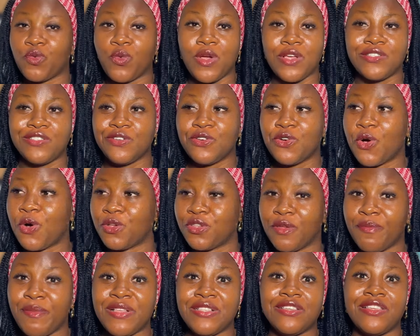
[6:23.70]
what is it
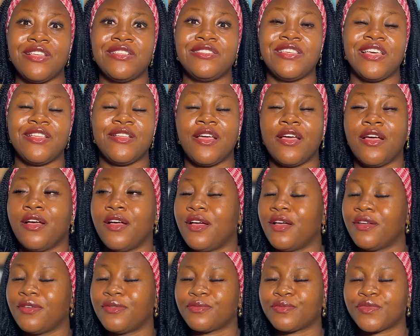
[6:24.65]
called? Ventilated,
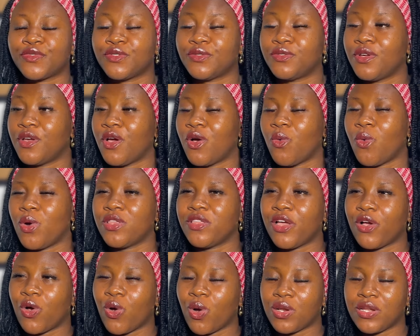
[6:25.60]
what
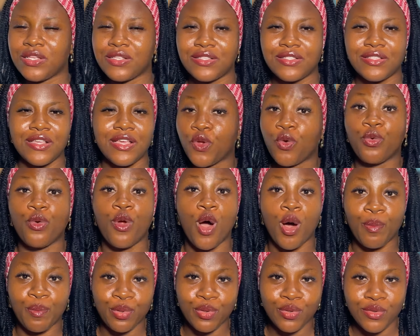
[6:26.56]
do they call it?
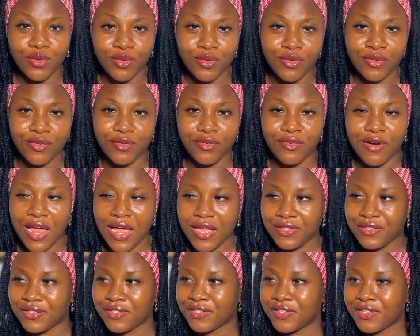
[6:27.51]
Rub,
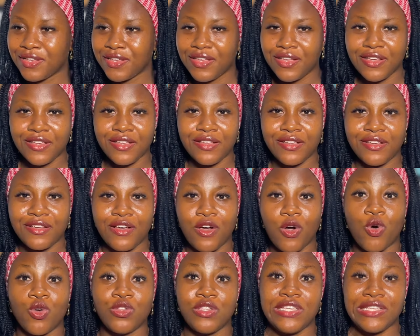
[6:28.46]
right?
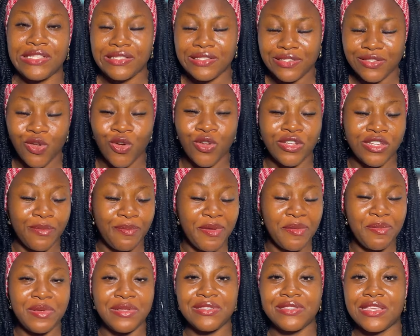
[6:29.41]
On it, on the
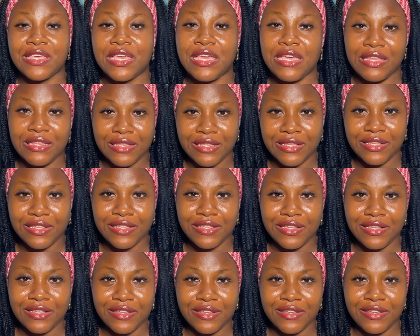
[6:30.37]
baby's skin,
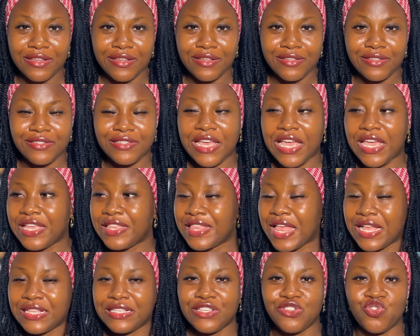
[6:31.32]

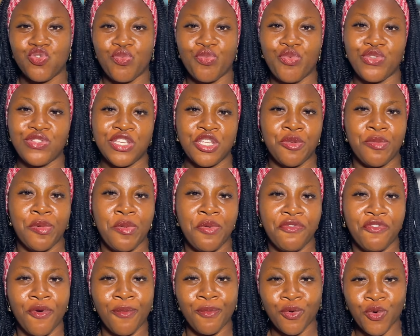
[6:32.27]
saying that is to protect the
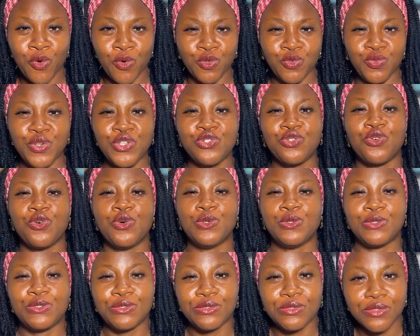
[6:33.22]
baby from cold. Which
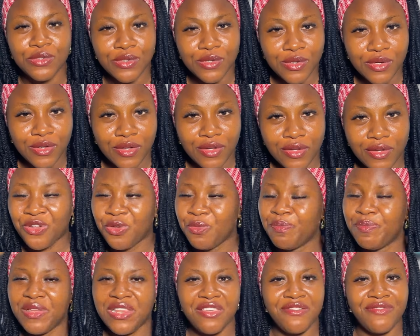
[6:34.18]
cold? But I
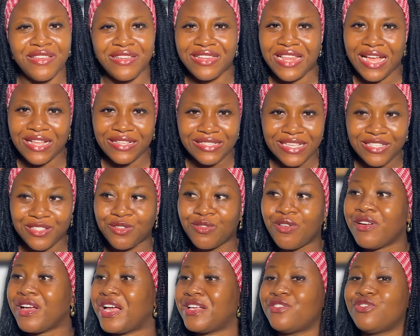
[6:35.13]
don't believe in that.
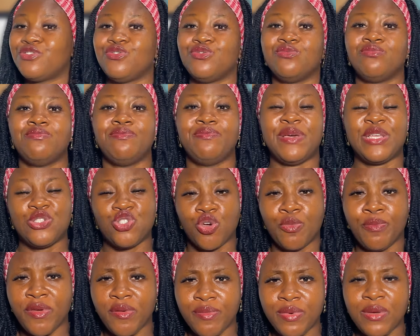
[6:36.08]
As long as you bathe
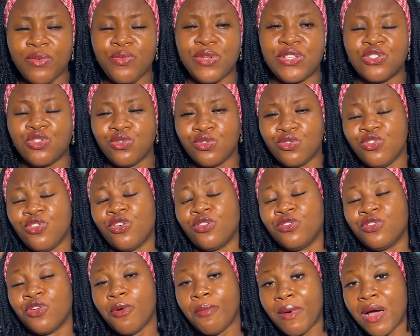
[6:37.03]
your baby with
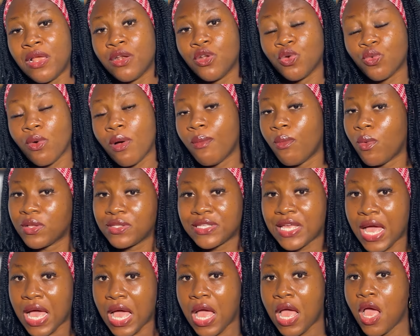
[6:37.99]
your normal lukewarm
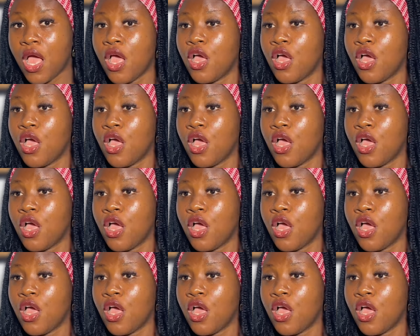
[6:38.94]
water,